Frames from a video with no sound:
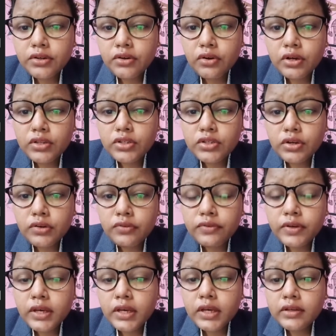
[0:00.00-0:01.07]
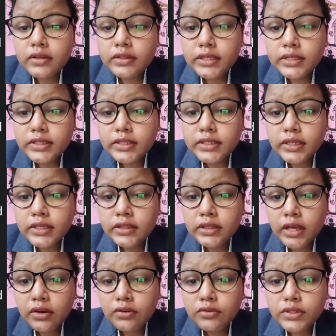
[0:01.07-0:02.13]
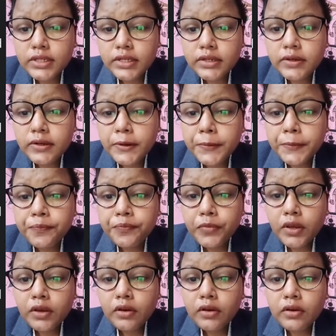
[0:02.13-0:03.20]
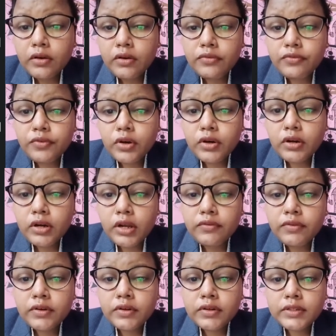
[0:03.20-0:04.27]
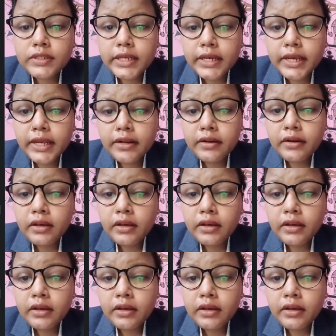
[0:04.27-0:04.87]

cost of 16,000 for our second